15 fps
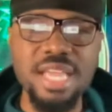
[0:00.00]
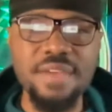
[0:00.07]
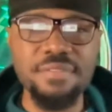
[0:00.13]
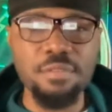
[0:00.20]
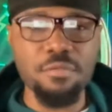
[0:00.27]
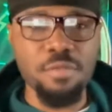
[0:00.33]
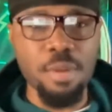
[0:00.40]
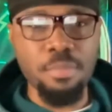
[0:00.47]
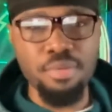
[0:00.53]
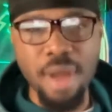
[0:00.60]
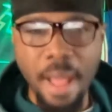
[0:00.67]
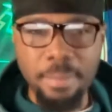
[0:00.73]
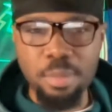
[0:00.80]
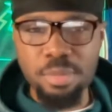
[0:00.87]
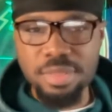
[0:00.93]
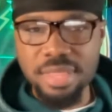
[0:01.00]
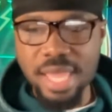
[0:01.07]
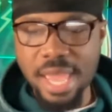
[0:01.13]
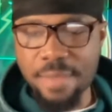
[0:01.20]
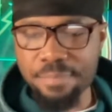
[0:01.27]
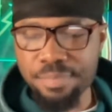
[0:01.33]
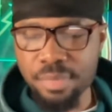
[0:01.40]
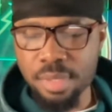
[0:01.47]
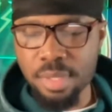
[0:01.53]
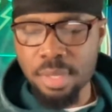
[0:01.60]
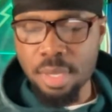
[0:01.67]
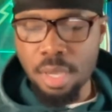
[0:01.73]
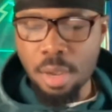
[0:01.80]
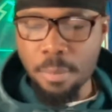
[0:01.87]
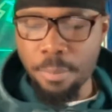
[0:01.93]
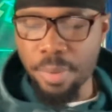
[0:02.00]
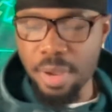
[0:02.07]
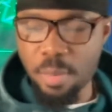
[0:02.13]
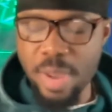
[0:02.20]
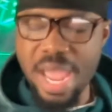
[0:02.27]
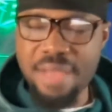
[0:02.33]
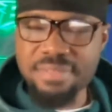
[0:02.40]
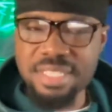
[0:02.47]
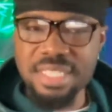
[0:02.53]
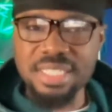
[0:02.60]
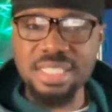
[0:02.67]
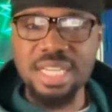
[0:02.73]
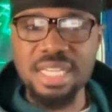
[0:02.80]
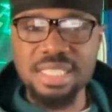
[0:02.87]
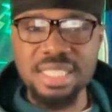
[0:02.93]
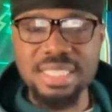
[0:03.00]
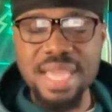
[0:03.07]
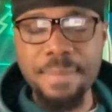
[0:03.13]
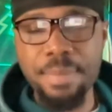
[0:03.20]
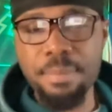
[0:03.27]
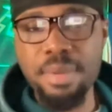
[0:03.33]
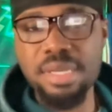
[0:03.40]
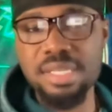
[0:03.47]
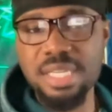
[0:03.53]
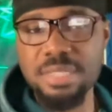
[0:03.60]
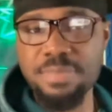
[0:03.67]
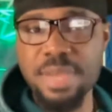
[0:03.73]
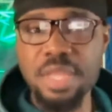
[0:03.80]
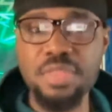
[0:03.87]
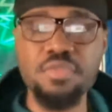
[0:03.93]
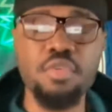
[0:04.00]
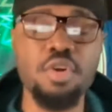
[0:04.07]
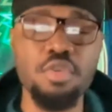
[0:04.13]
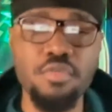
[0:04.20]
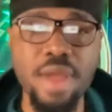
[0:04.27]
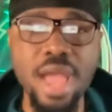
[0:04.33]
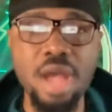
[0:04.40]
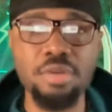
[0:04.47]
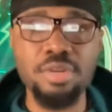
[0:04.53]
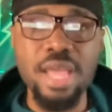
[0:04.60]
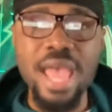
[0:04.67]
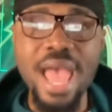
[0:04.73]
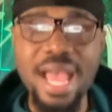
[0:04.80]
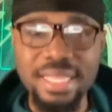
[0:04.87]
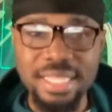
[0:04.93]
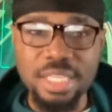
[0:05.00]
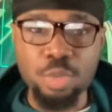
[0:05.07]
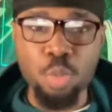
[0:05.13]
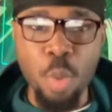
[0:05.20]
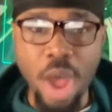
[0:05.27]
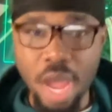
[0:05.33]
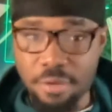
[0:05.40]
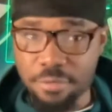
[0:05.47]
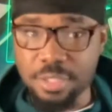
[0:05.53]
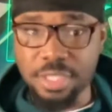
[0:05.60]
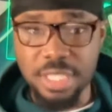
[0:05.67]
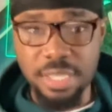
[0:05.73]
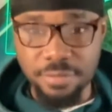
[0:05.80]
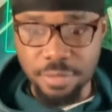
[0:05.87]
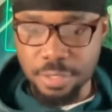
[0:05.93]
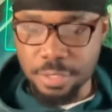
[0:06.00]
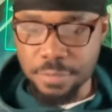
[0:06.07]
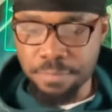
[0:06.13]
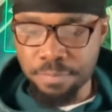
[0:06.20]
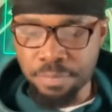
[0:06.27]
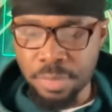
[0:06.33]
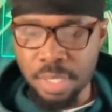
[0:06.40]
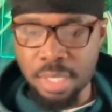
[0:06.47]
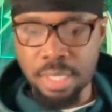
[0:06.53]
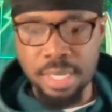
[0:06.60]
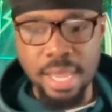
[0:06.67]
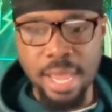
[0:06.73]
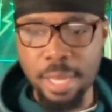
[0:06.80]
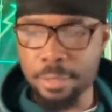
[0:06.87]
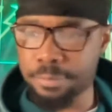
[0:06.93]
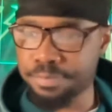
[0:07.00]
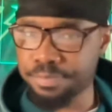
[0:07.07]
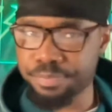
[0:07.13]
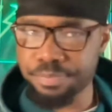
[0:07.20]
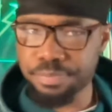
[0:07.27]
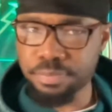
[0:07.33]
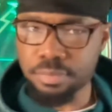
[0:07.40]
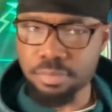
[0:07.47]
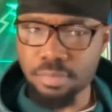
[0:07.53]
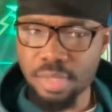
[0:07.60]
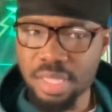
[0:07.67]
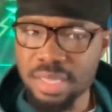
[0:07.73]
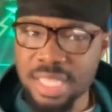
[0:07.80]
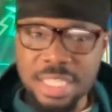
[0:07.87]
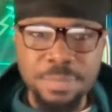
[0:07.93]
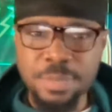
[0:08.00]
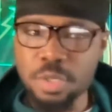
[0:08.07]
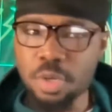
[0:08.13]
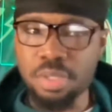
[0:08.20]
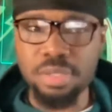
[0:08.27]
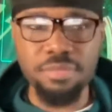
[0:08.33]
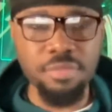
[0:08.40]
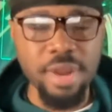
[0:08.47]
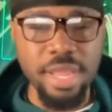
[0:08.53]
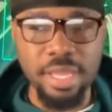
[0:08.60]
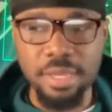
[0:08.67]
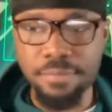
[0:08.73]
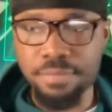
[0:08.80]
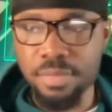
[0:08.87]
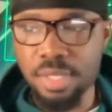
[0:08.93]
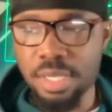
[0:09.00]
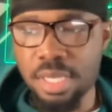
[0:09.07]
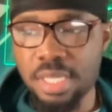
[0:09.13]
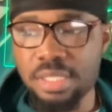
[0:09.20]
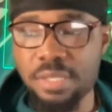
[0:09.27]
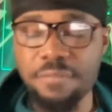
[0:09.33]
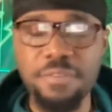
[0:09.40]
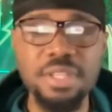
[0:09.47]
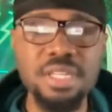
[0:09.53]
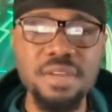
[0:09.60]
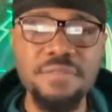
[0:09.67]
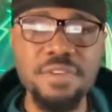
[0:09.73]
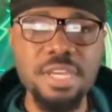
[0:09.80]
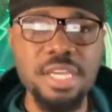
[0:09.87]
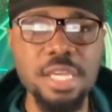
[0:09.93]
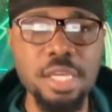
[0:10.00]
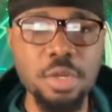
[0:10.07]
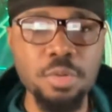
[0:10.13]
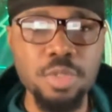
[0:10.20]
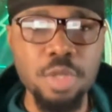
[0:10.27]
have a problem with that, but we have to discuss the type of money that's being thrown around at these wide receivers. Now, let's be totally frank. The Philadelphia Eagles